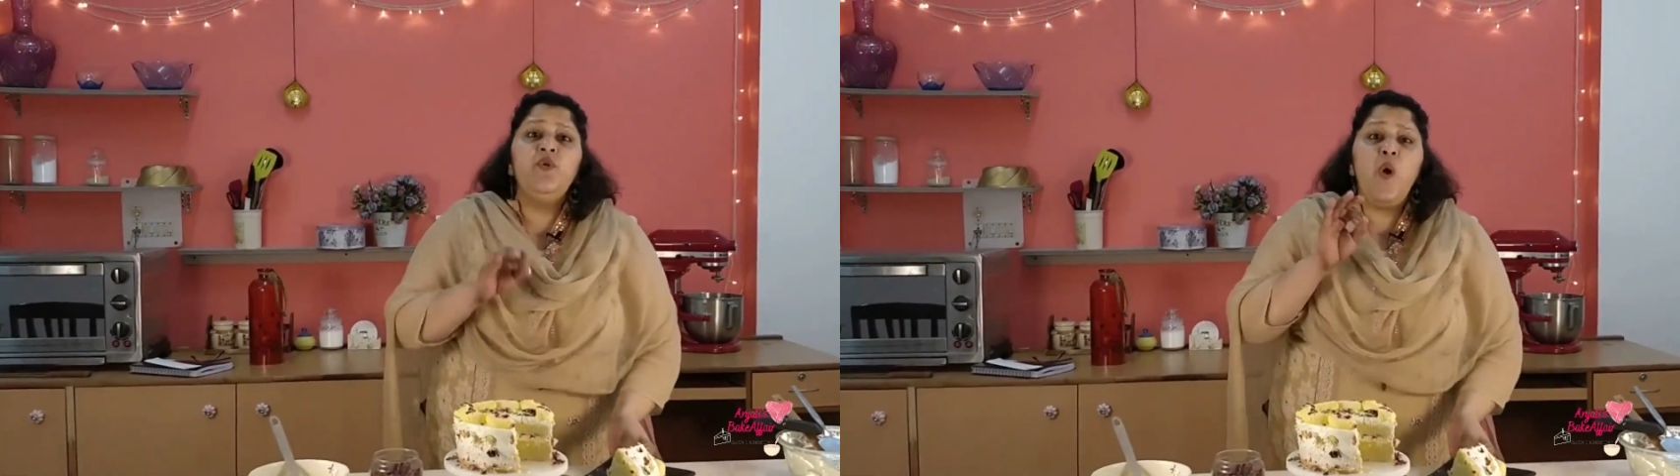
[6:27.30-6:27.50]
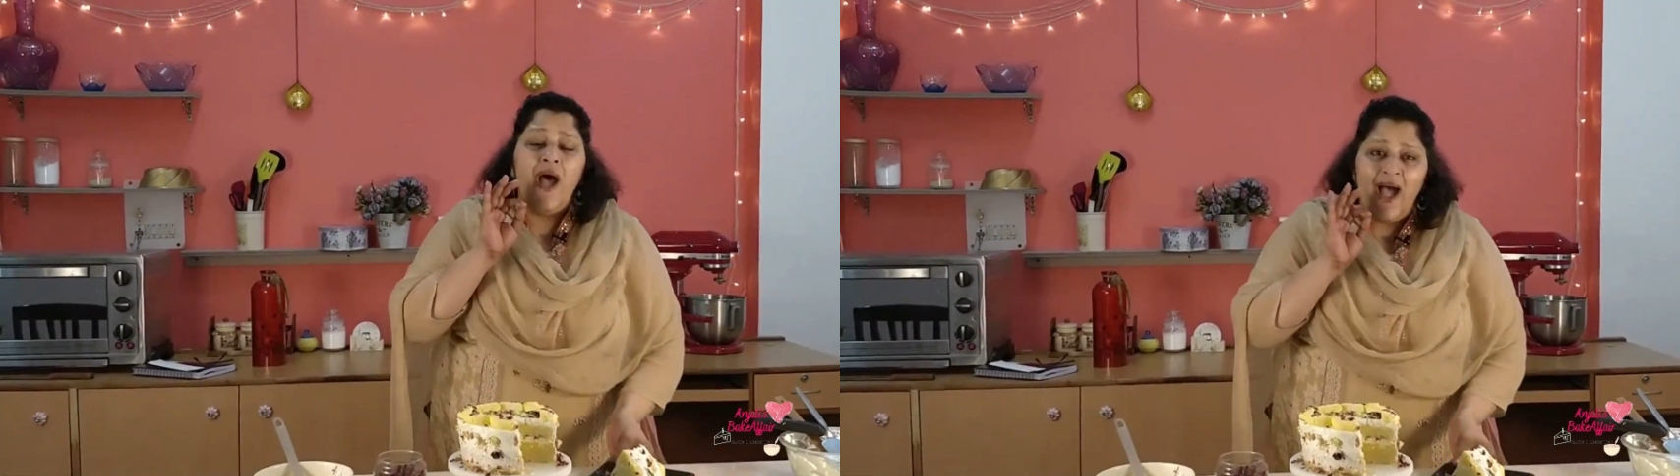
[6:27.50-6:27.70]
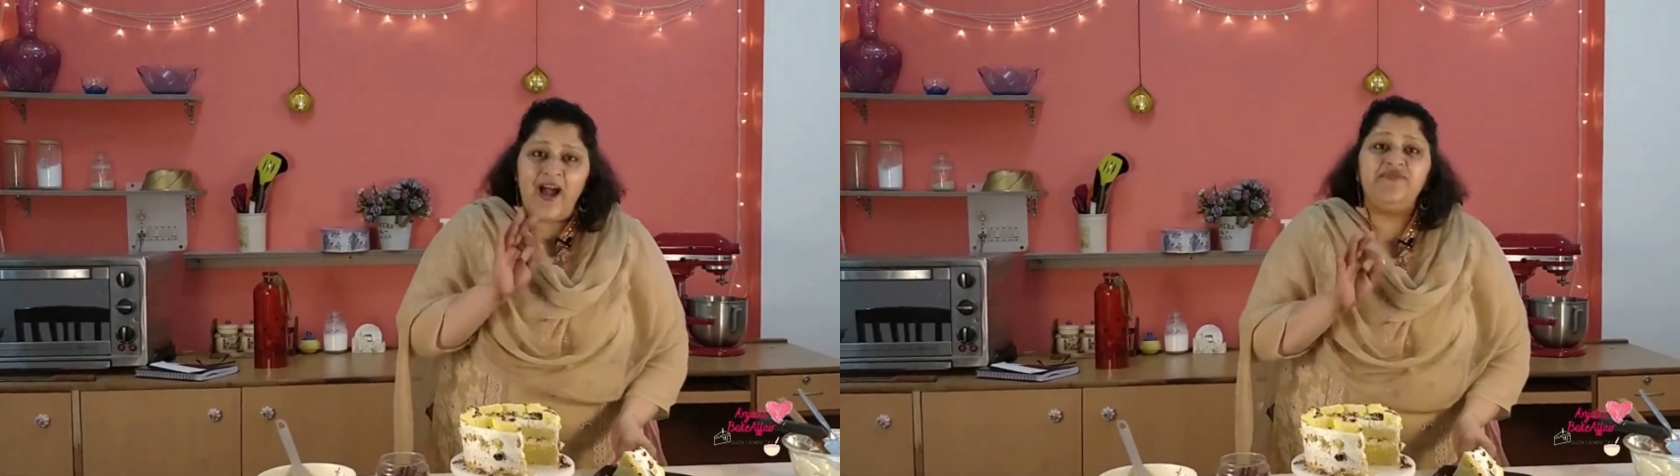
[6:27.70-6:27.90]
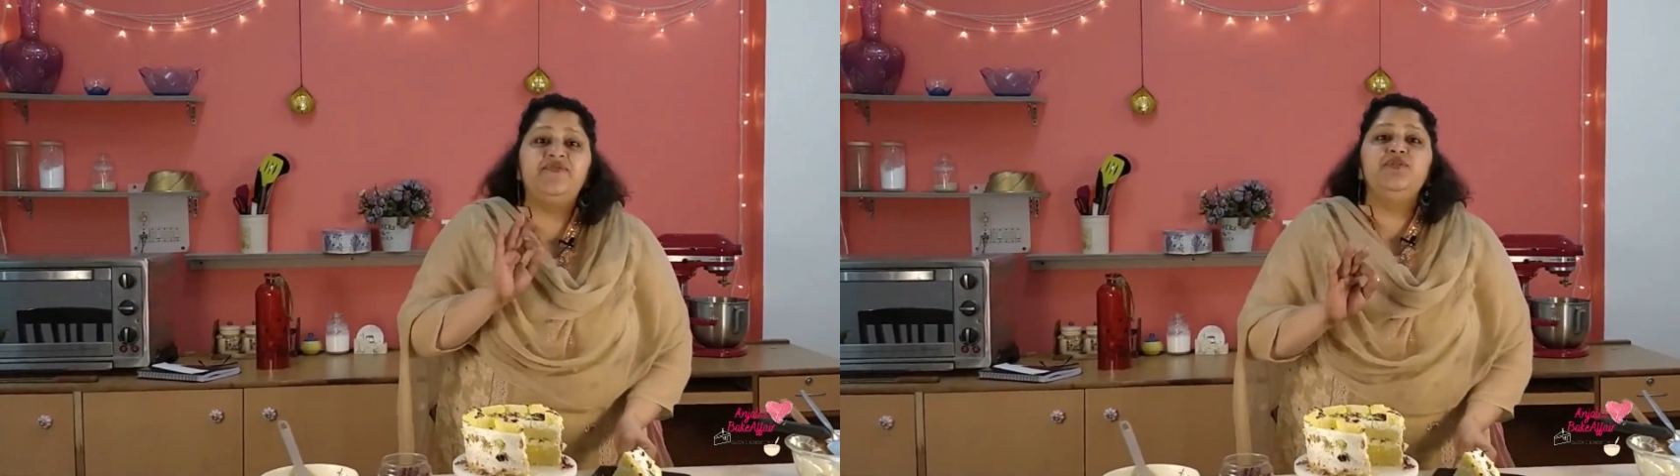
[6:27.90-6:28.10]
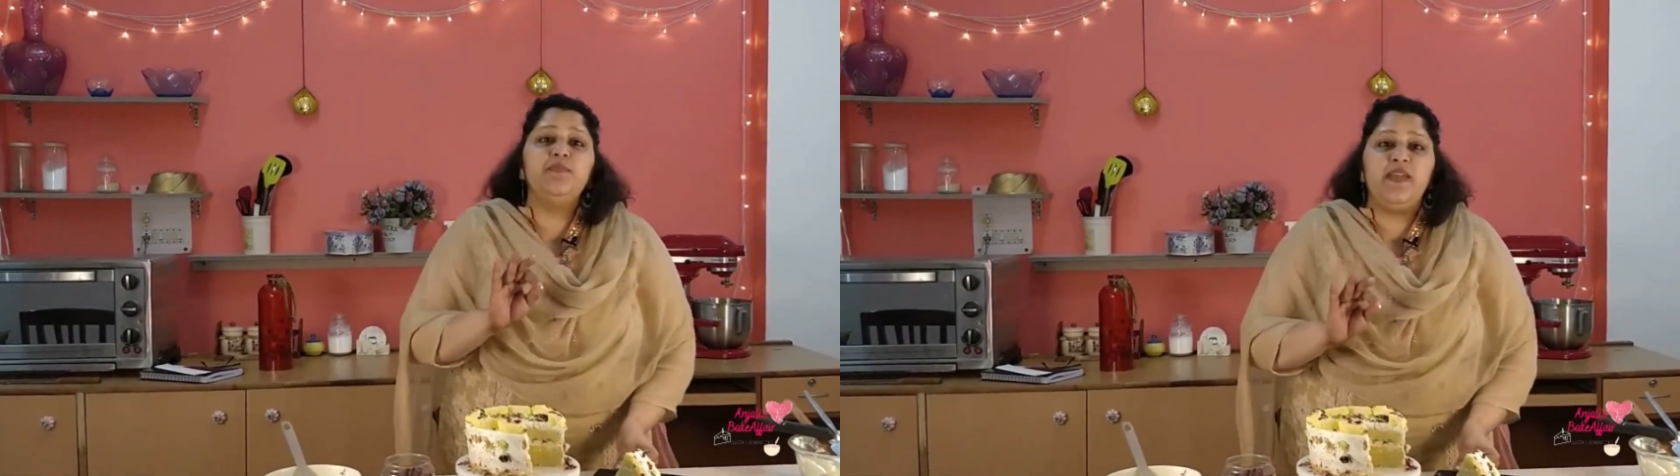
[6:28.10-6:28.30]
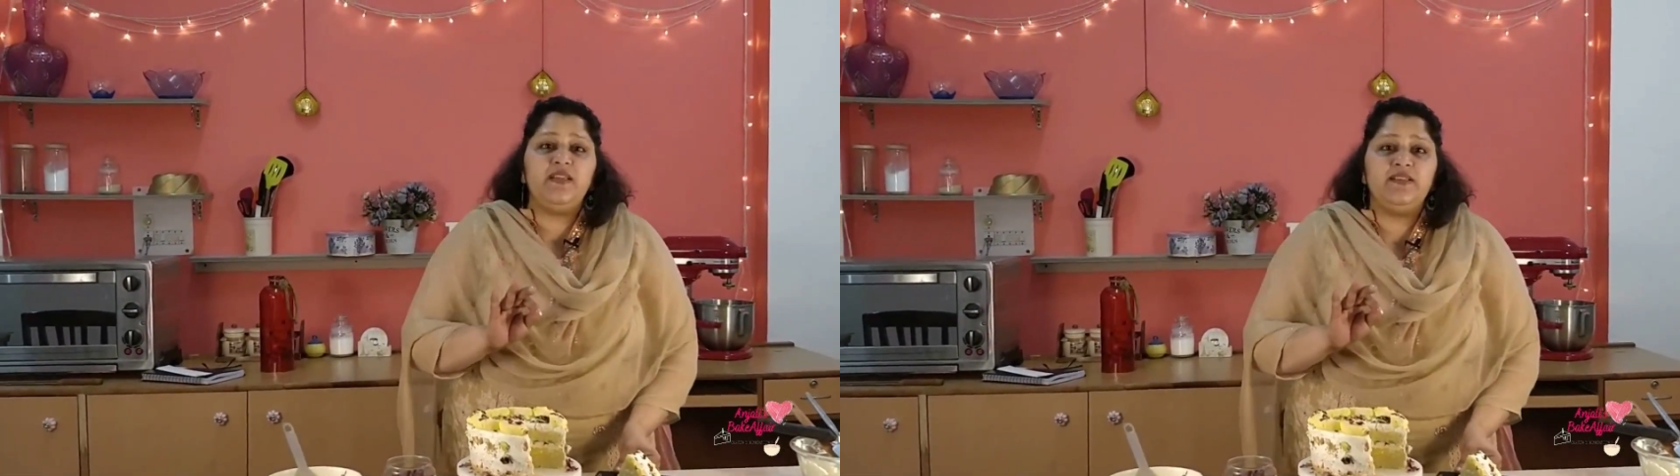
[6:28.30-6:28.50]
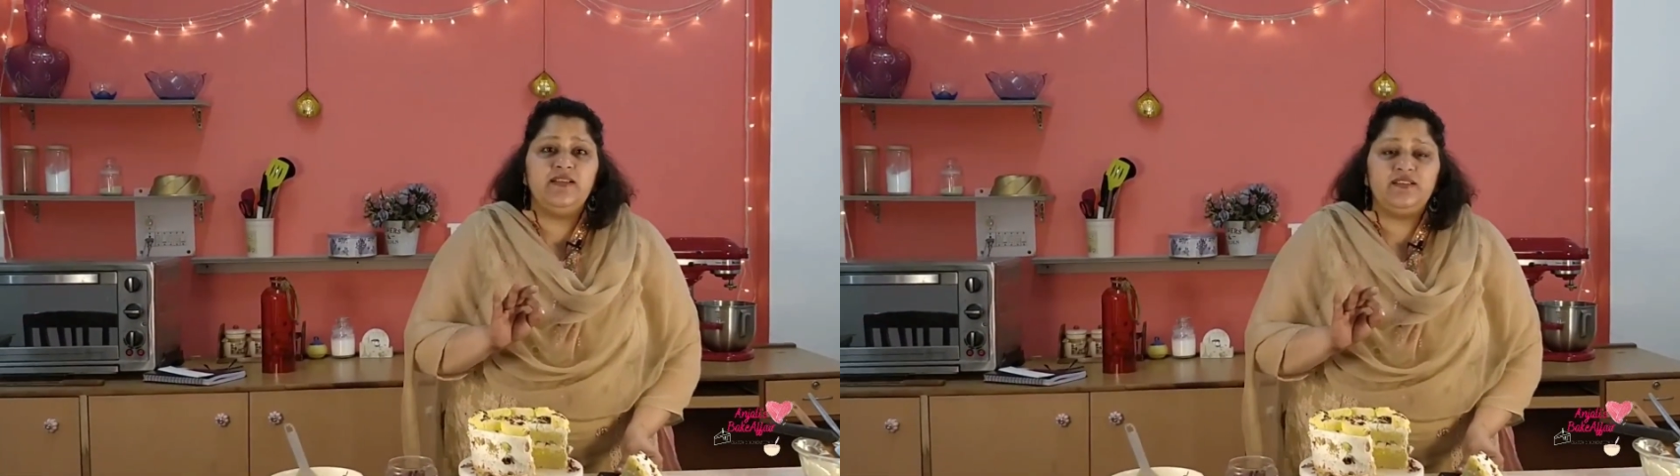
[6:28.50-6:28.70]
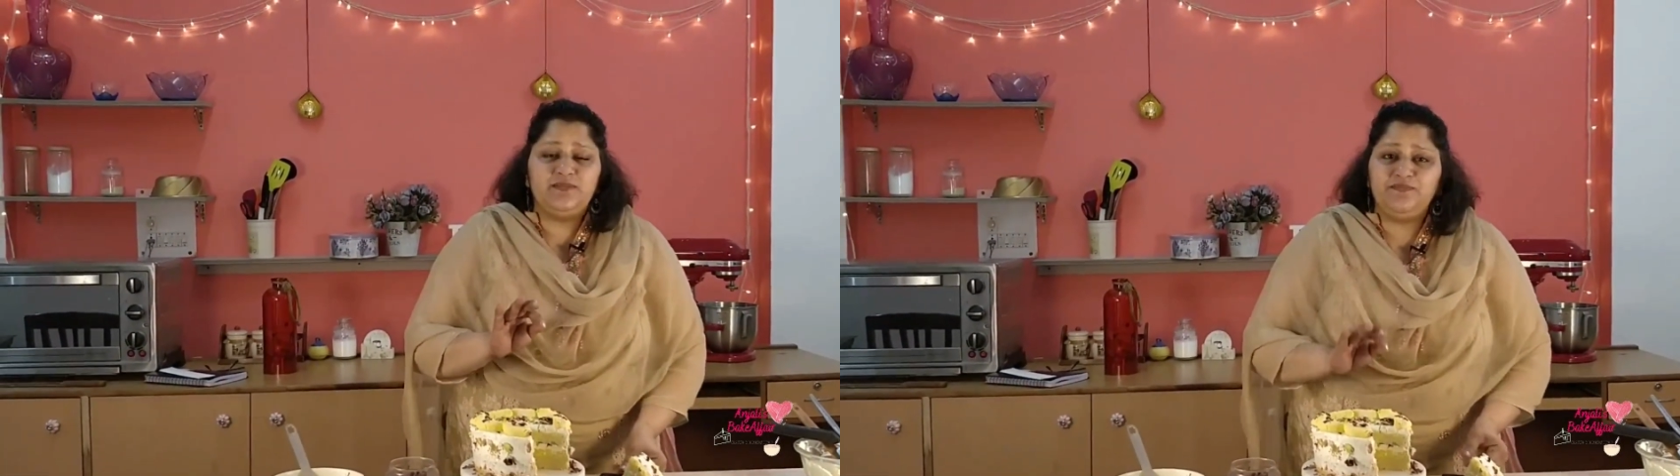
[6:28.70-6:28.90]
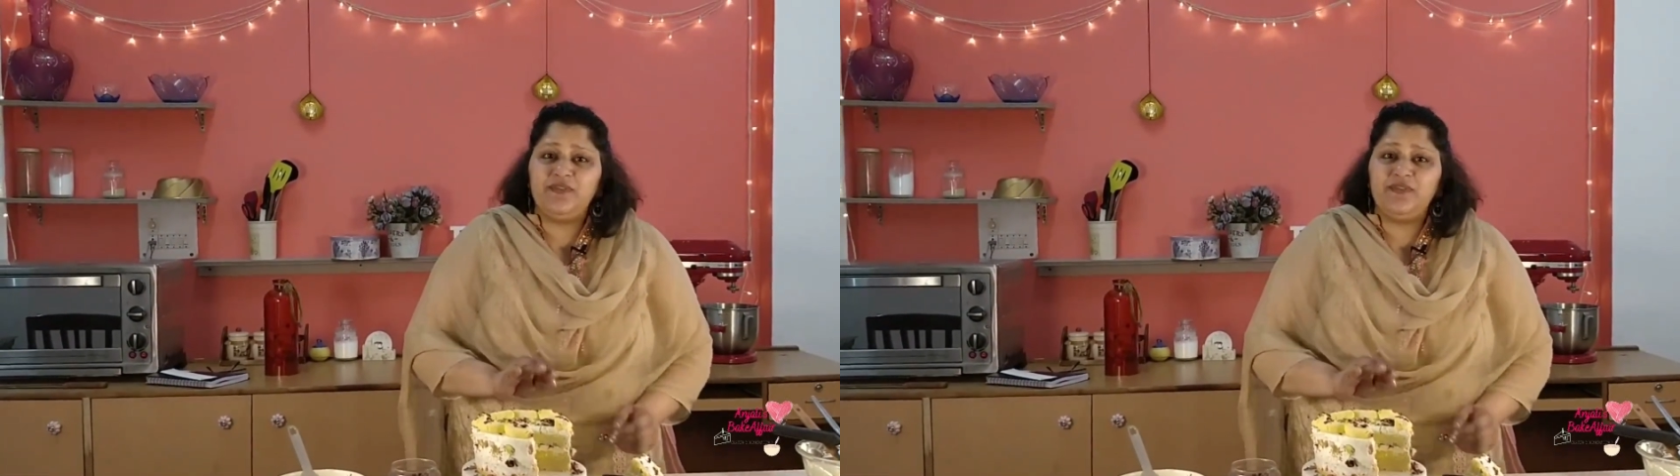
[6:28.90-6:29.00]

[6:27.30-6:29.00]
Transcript: You have to make this